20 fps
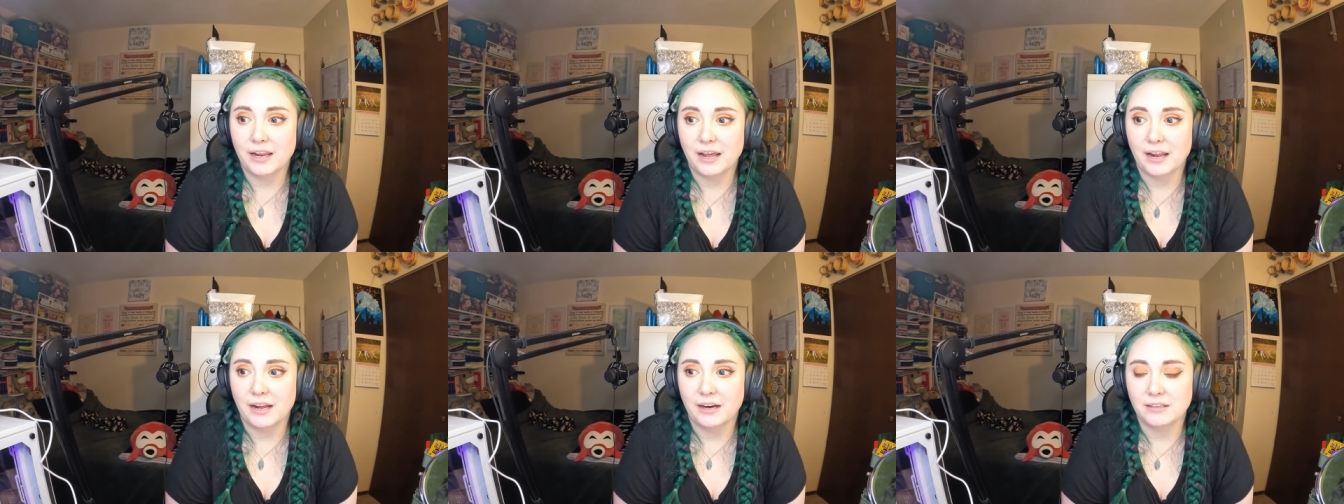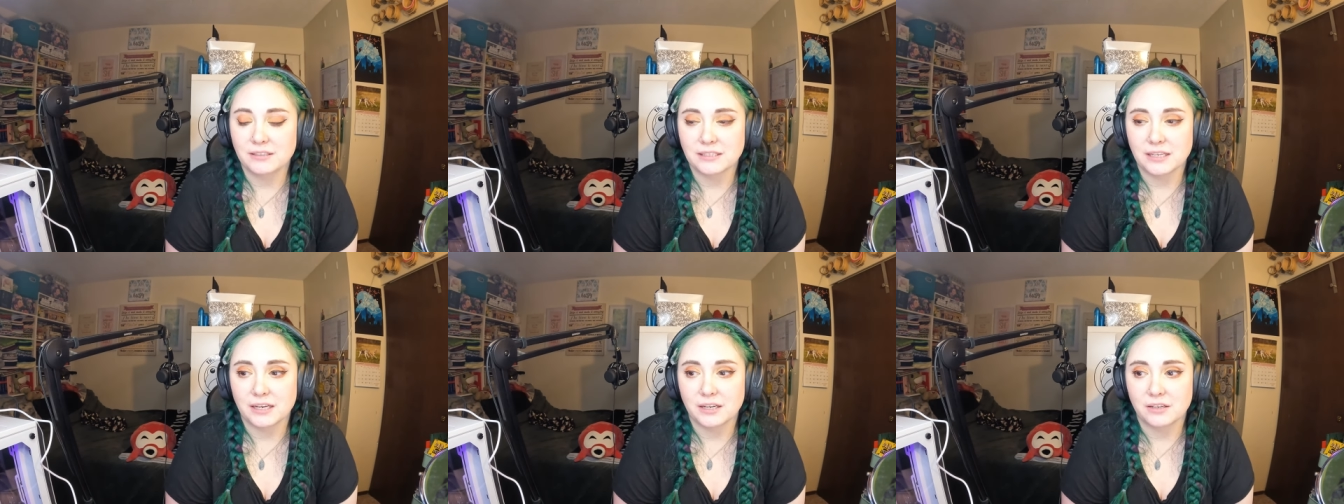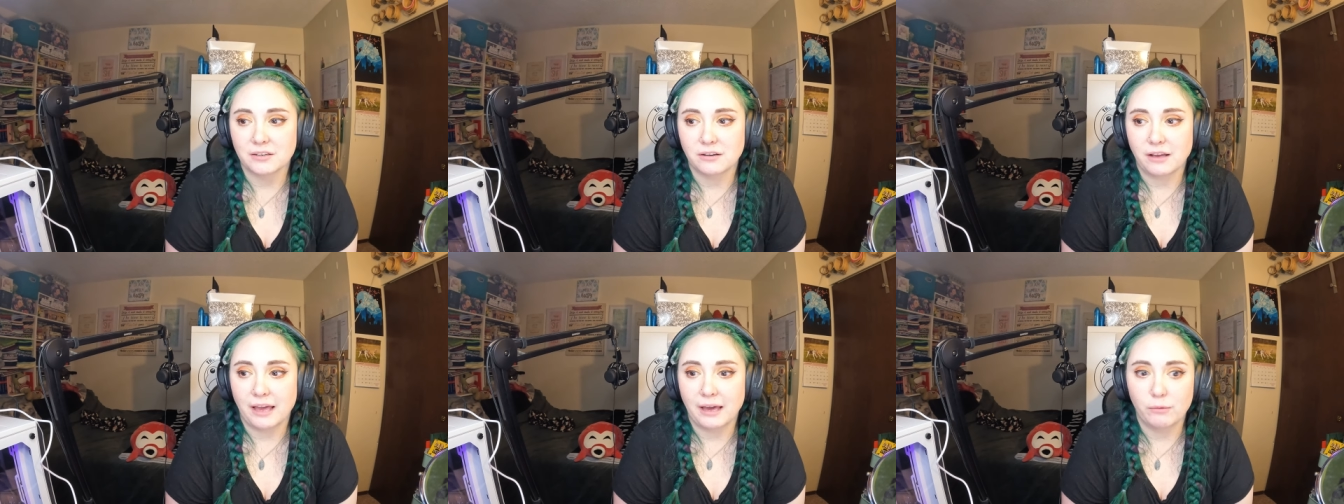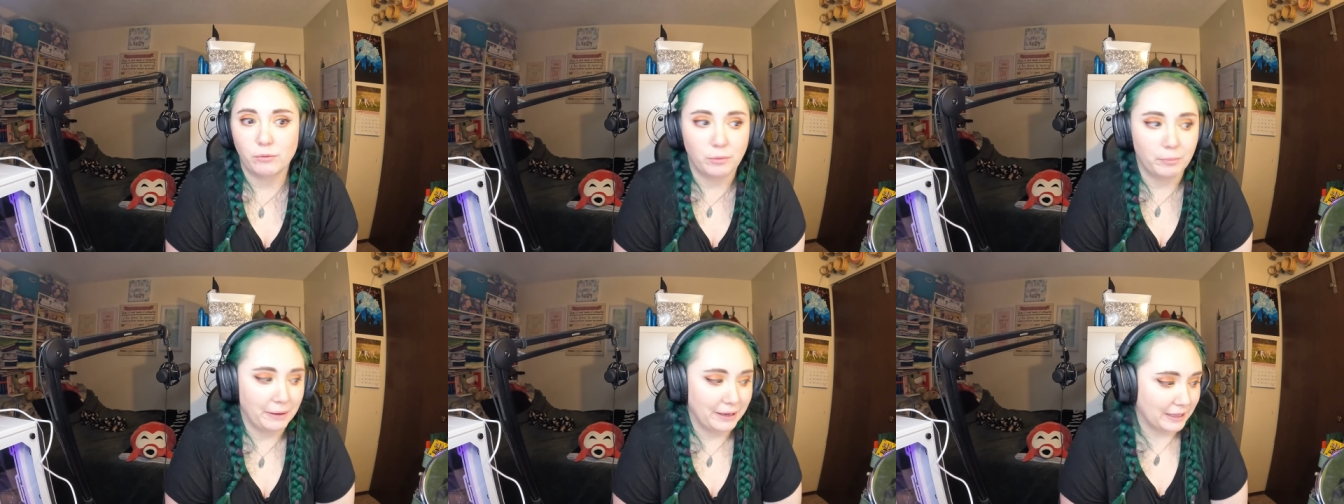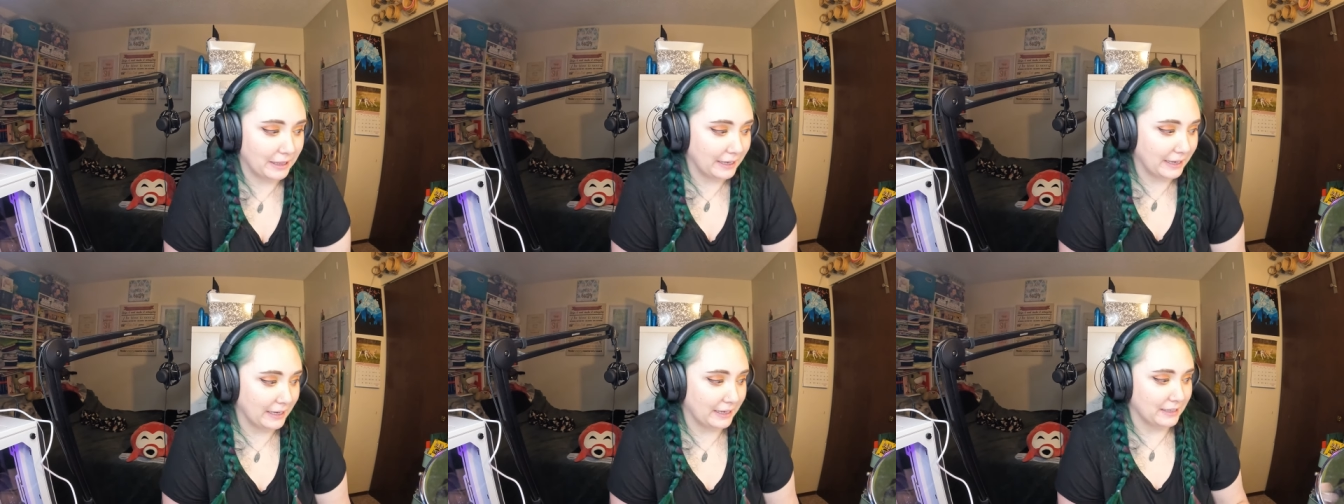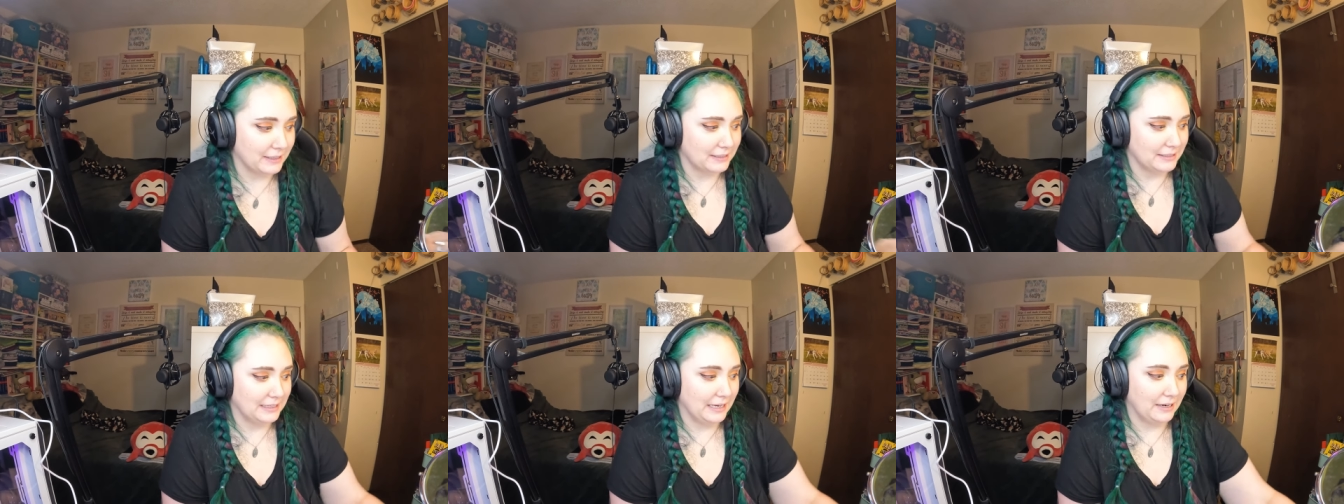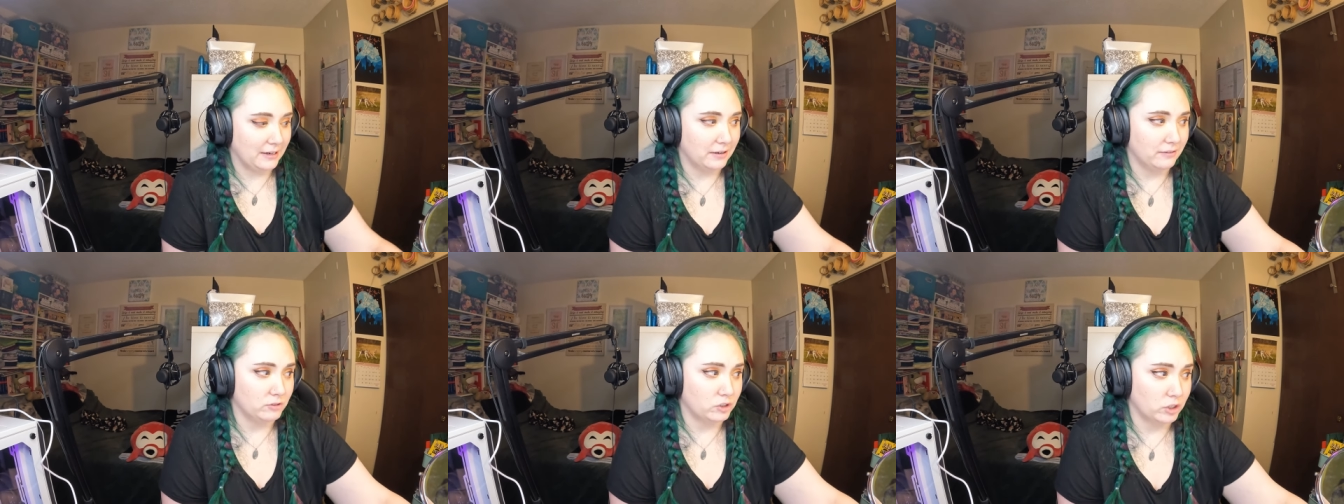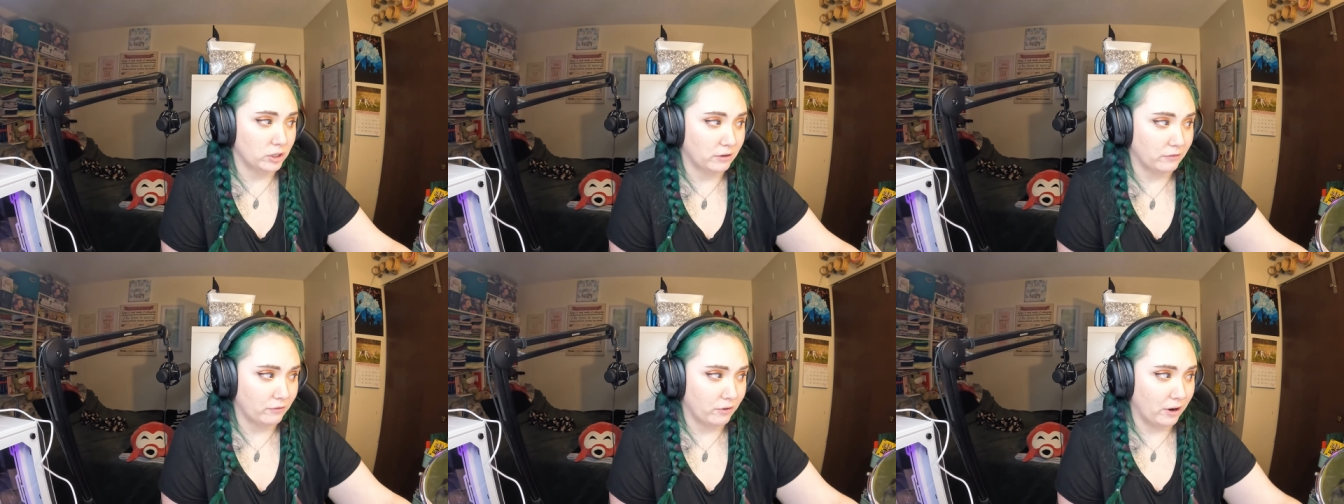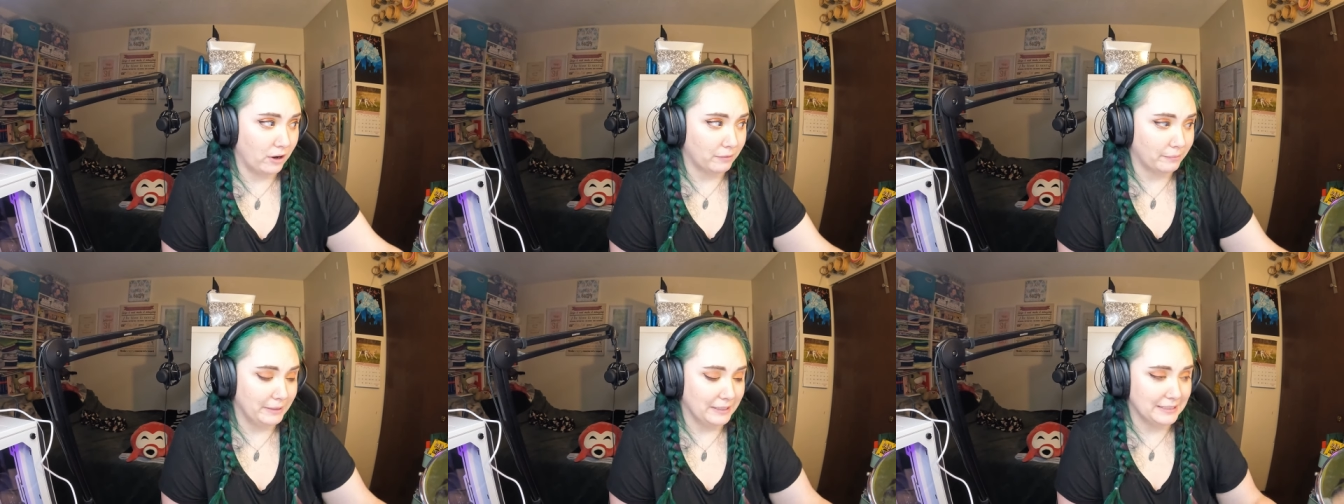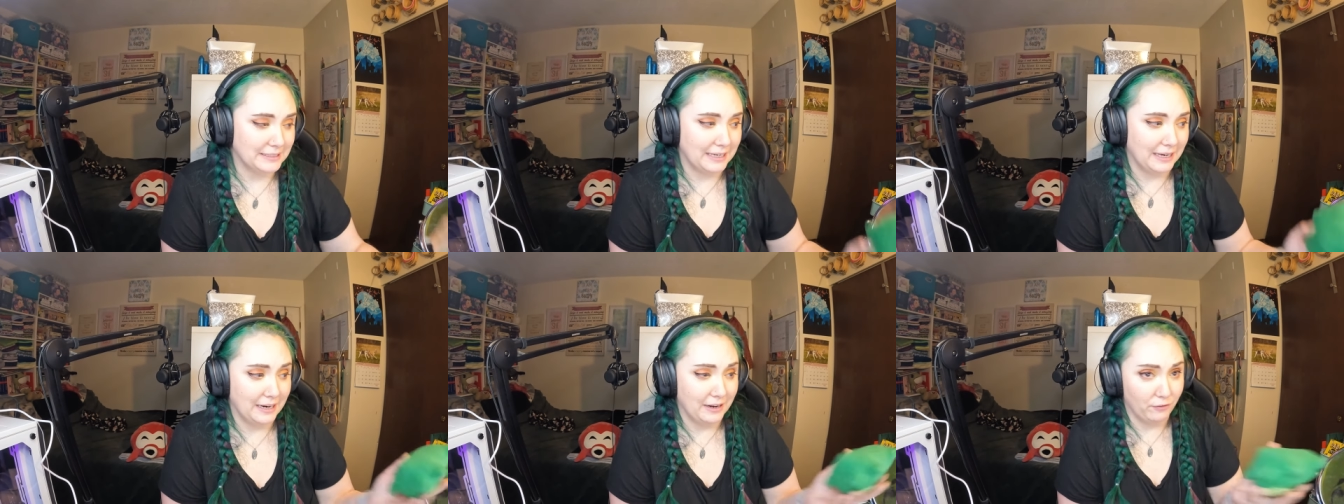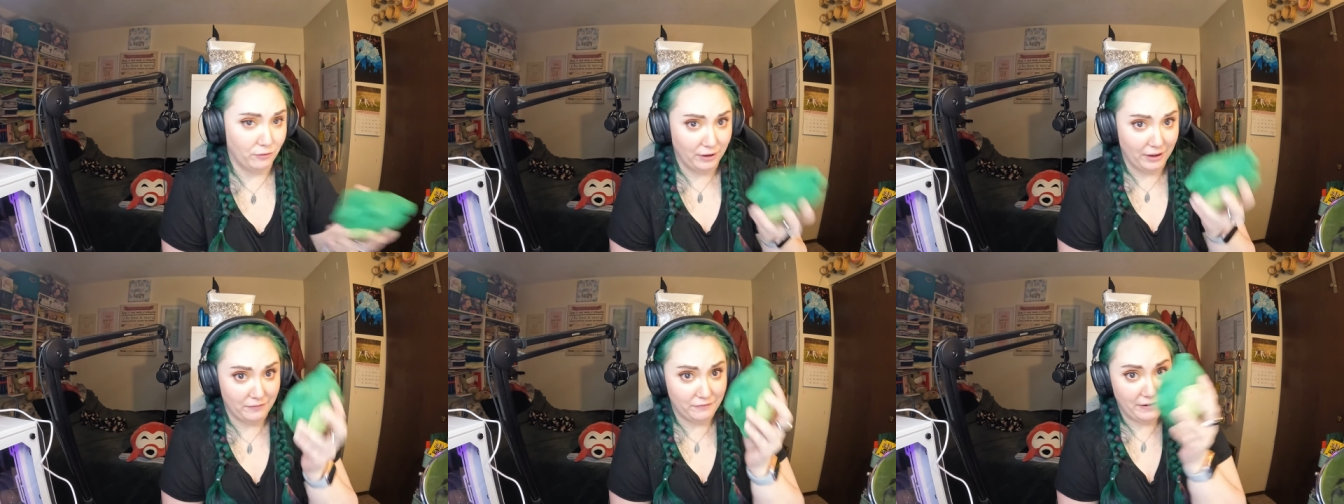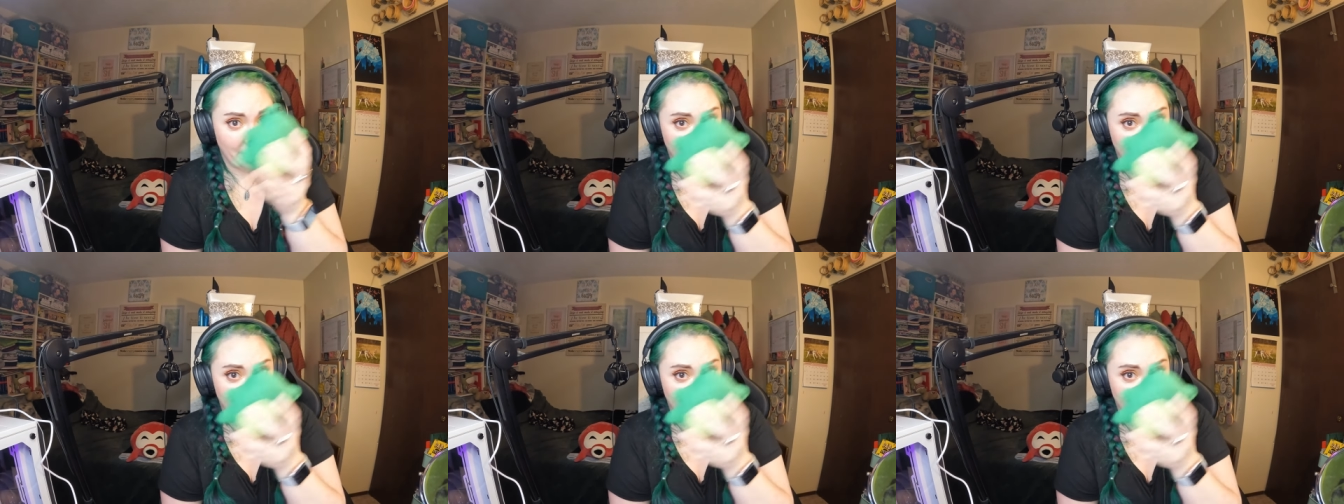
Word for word: And I was like, okay, we'll make like an incentive during Frogmas that if we hit